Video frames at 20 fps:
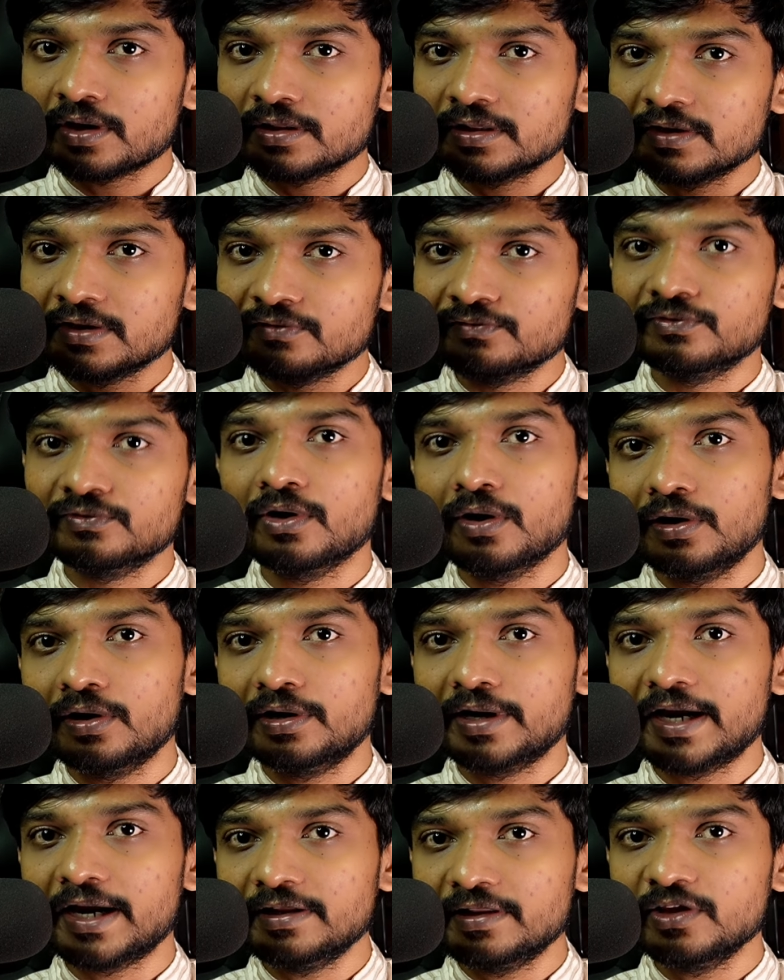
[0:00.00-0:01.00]
the
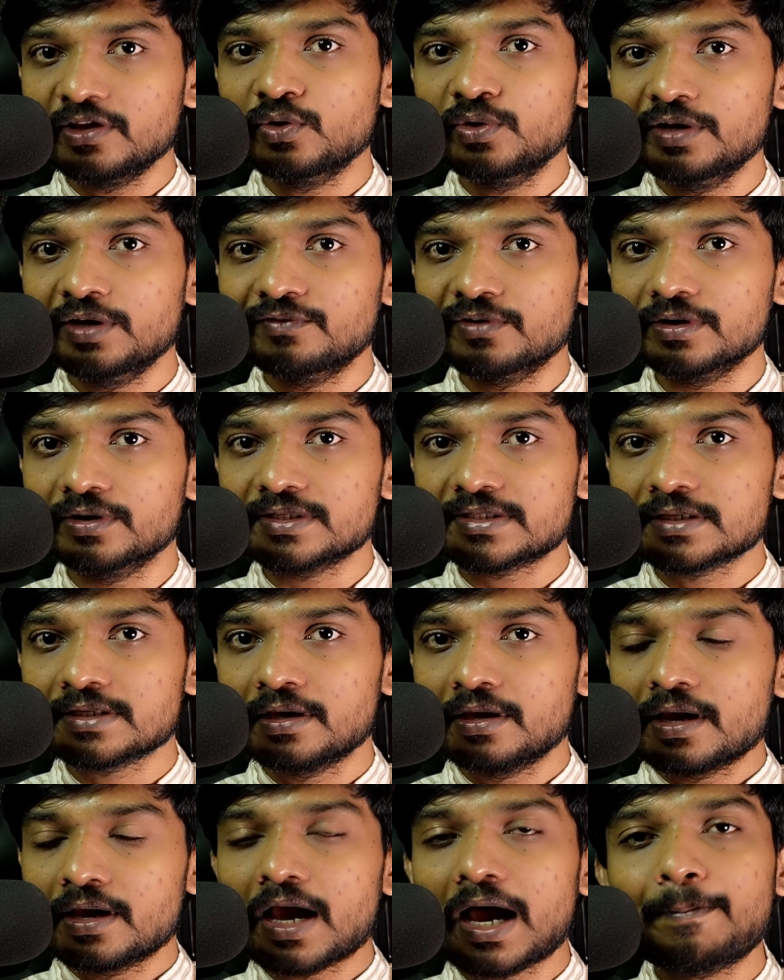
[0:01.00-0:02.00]
world and the universe
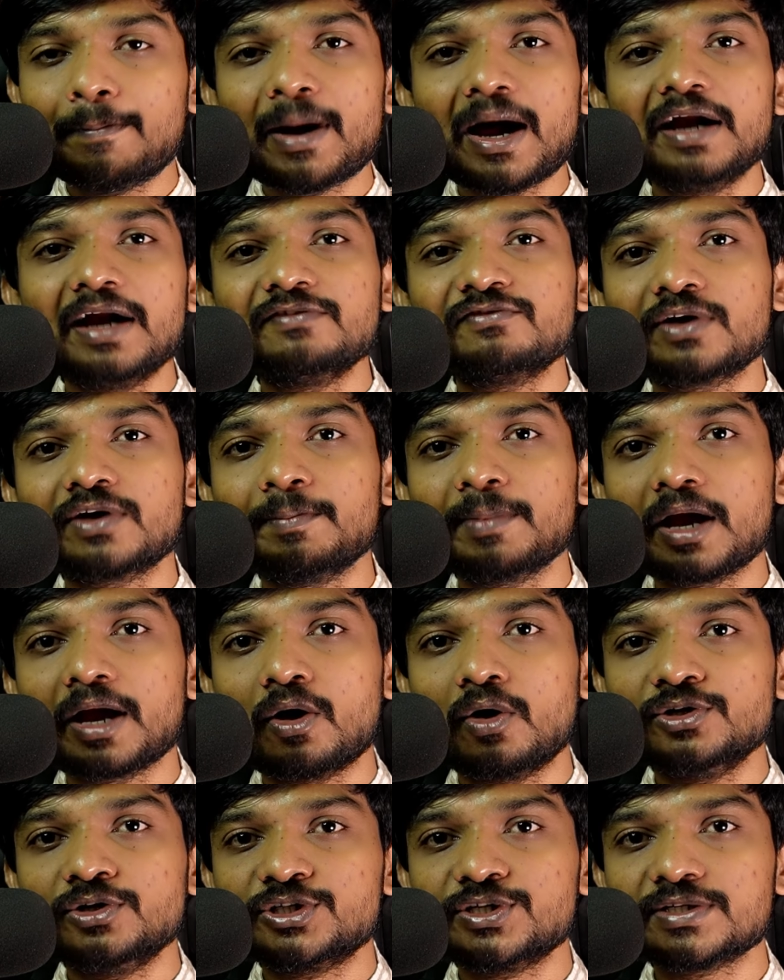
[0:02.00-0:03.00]
apart from
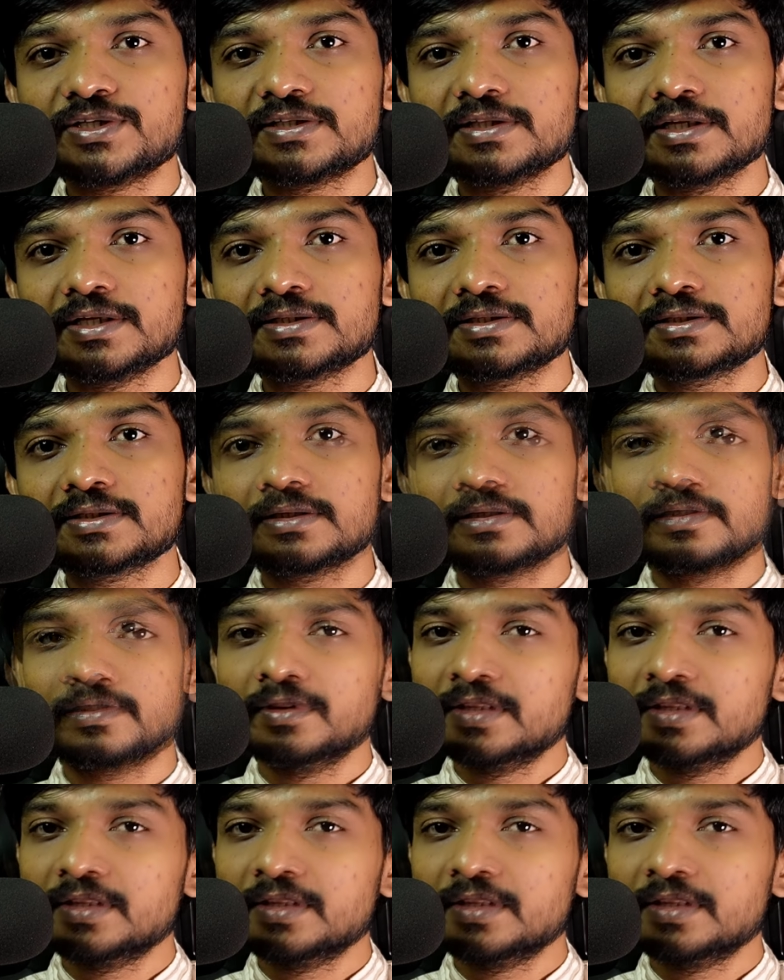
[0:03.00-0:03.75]
consciousness.